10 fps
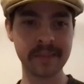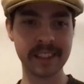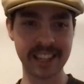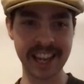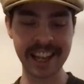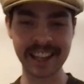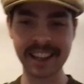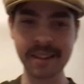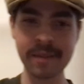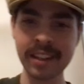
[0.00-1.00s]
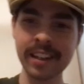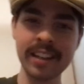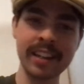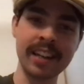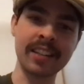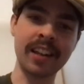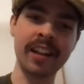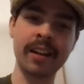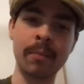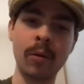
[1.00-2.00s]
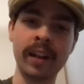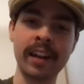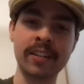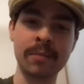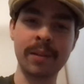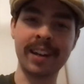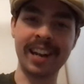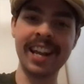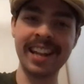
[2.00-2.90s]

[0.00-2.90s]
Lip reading: Yeah. It's a lot like a bolt action pen.